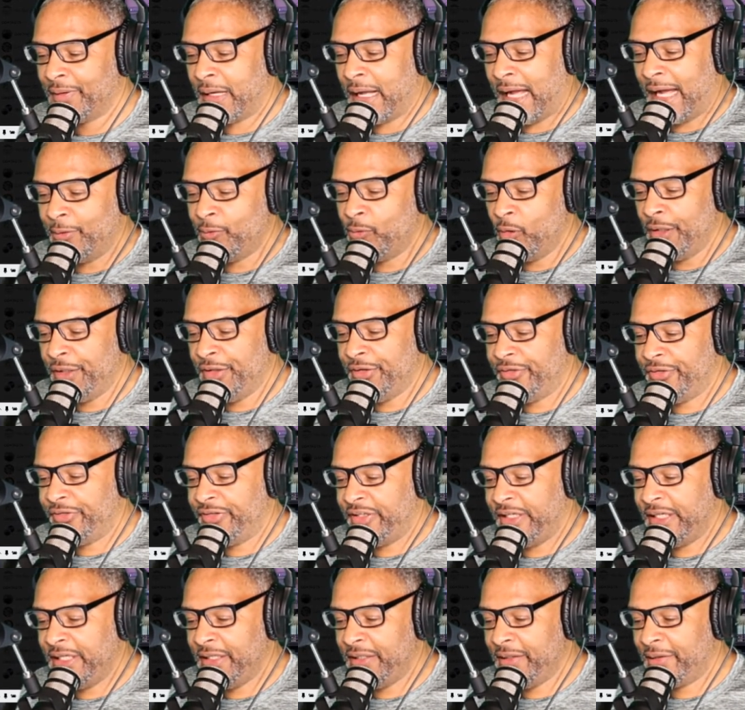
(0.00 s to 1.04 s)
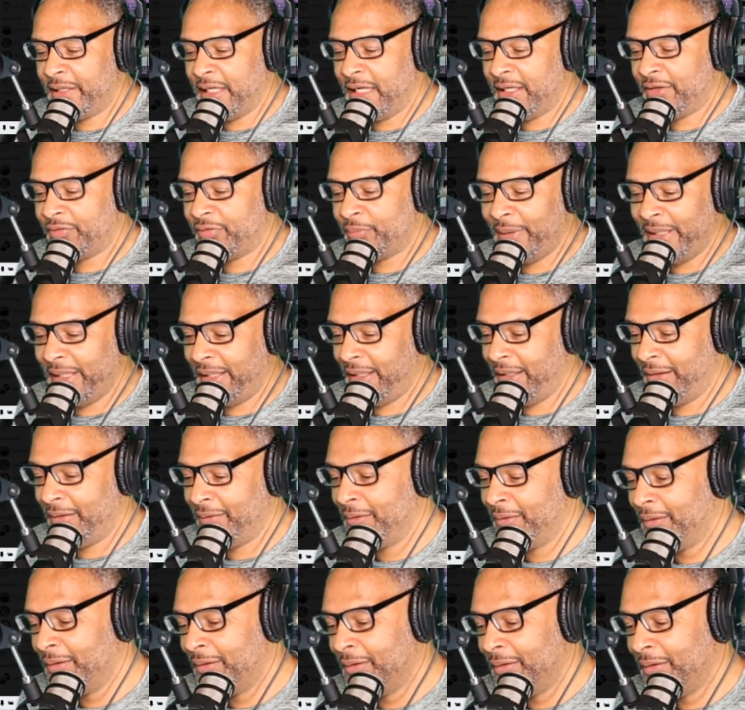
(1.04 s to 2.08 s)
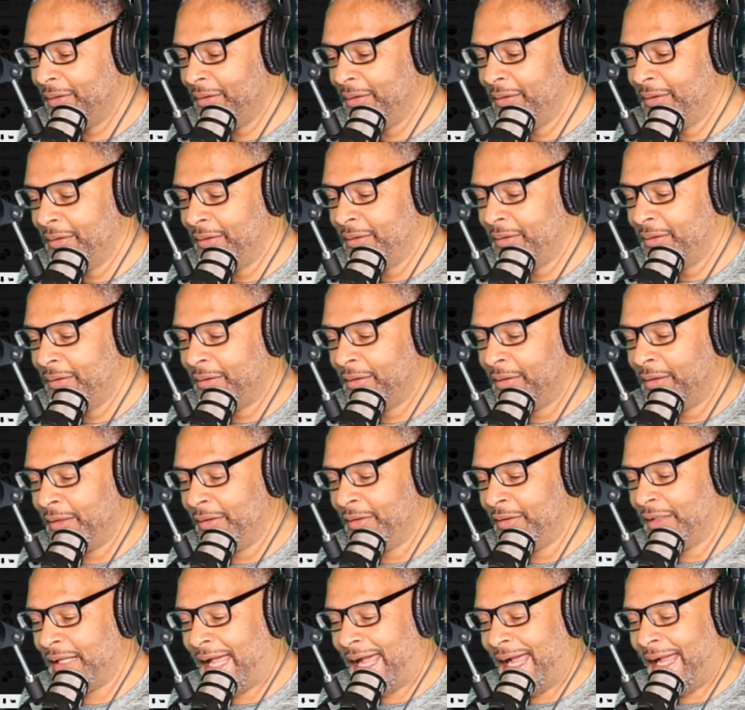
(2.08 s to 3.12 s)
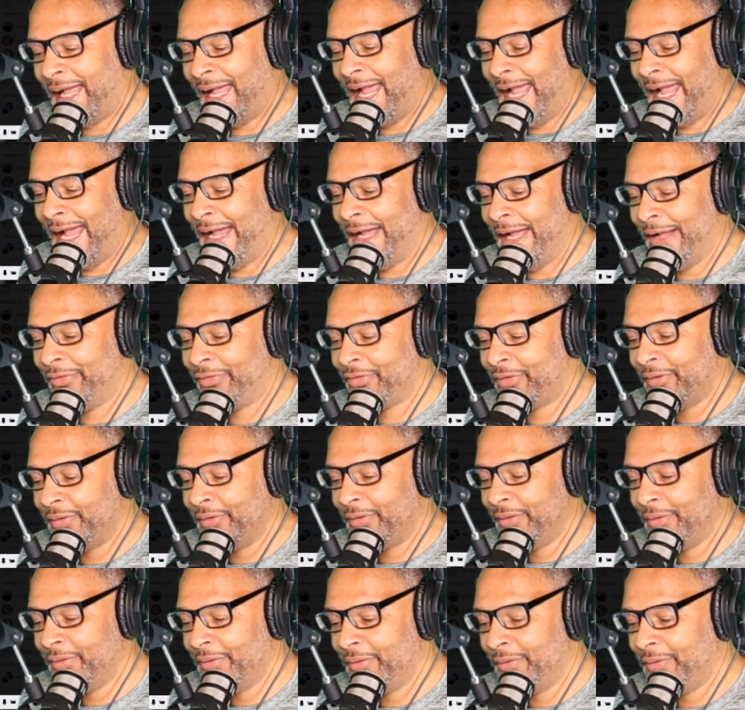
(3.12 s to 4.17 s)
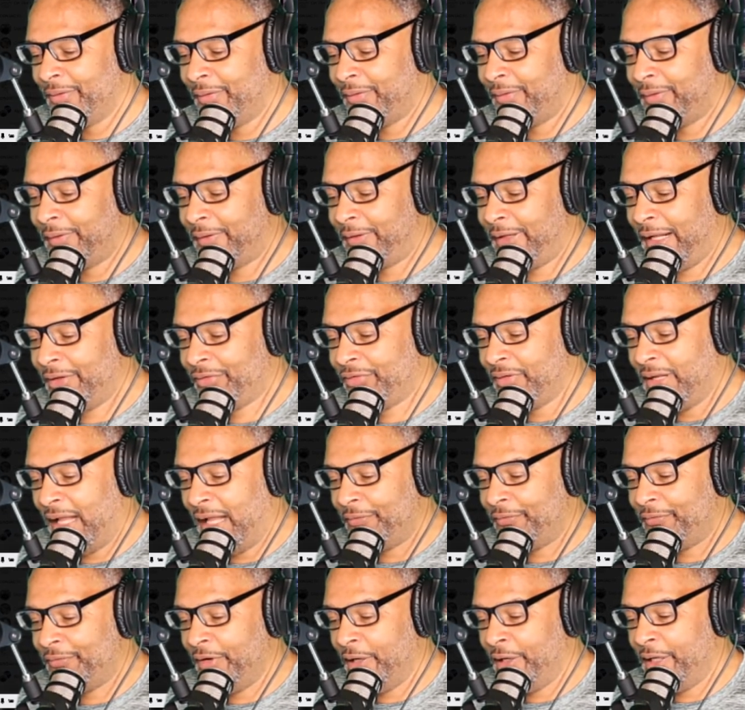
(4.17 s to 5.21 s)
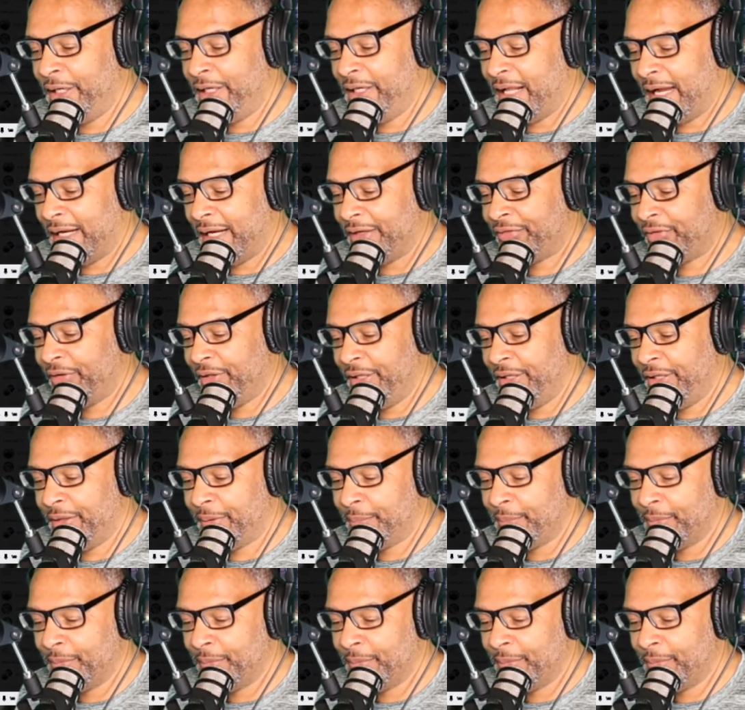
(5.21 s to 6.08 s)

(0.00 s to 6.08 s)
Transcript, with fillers: I wouldn't cheat. That's mean. A lot has. That's not very nice of them.